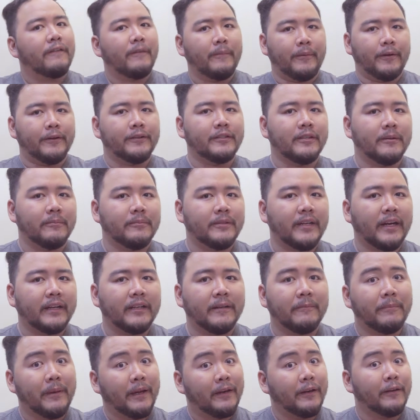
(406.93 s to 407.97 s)
from your subject
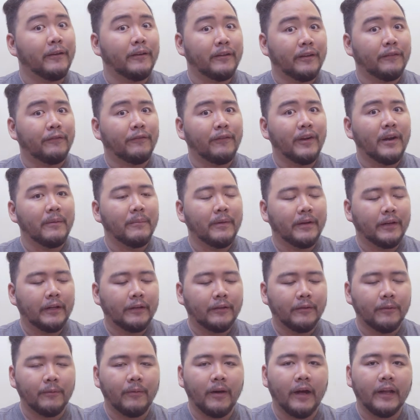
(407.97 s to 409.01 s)
depending on the framing
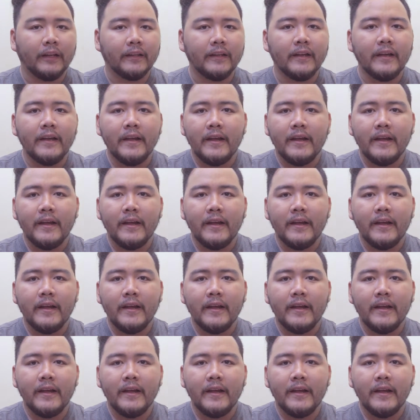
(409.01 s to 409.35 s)
that you want.